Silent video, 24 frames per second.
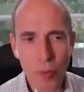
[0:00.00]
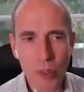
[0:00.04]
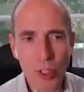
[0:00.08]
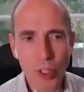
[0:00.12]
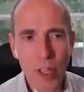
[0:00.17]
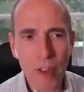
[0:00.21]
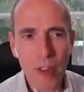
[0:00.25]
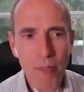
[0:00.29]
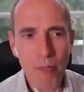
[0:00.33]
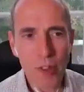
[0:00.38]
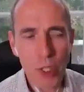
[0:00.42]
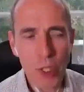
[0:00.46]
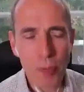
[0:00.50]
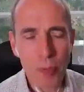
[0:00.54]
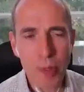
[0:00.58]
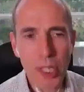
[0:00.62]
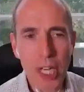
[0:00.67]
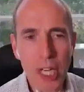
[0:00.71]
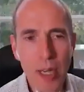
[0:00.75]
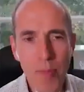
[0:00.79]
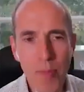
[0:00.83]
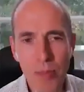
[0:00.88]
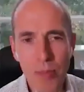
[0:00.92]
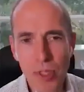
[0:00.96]
if this
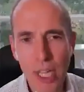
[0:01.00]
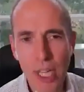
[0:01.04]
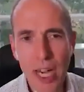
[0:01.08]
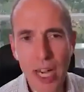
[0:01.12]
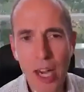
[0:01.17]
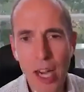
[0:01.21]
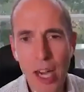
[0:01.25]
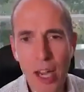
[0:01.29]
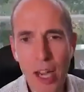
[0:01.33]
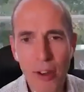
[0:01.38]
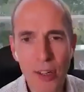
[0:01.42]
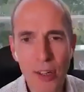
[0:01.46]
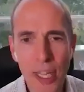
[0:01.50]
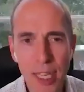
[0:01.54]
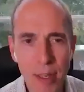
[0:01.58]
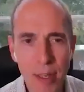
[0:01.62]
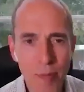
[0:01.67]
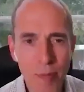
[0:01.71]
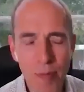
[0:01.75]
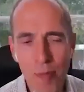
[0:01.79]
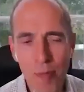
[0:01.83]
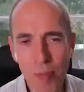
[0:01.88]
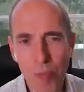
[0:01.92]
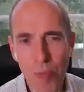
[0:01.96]
becomes our
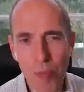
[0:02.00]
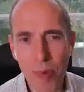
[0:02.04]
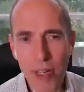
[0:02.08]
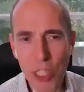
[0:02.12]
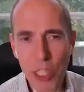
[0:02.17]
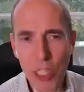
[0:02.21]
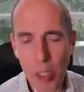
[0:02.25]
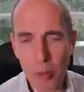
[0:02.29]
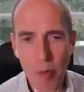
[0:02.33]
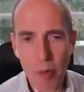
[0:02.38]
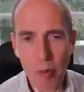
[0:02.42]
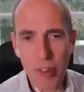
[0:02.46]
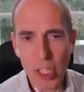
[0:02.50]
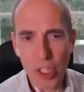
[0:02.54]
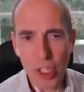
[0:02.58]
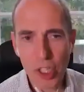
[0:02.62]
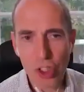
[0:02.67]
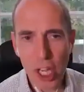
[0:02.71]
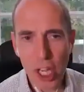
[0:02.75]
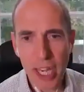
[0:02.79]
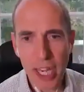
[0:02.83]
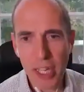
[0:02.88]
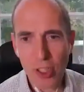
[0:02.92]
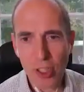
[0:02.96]
only medium of
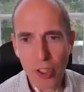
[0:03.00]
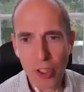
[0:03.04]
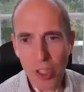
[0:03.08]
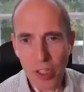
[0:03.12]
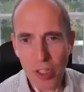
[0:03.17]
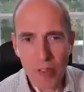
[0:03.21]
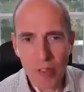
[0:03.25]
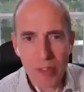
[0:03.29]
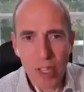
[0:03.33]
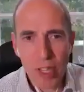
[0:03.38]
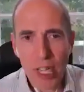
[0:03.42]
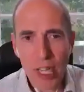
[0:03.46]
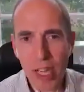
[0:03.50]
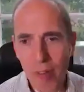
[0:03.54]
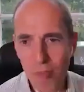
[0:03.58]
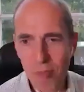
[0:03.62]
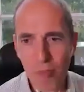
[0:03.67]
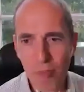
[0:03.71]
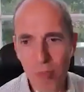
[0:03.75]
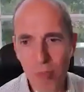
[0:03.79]
exchange and the